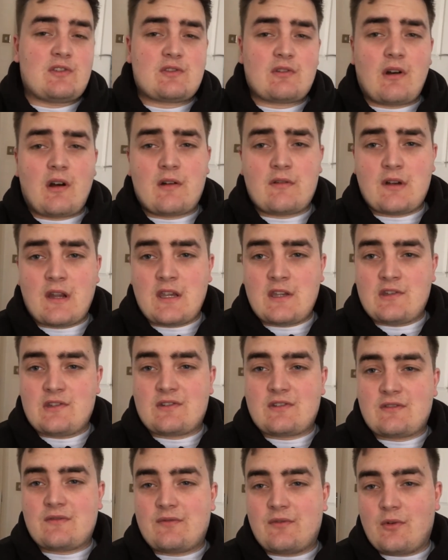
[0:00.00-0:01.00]
so I
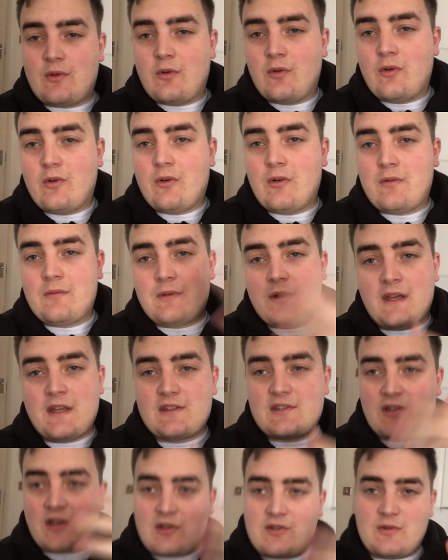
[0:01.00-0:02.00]
arranged for
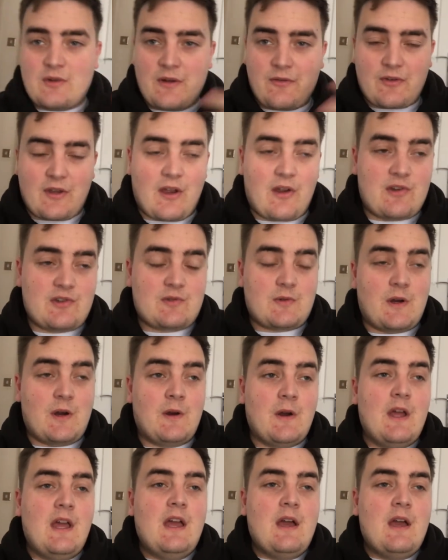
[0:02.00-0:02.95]
it to go to another garage. Well,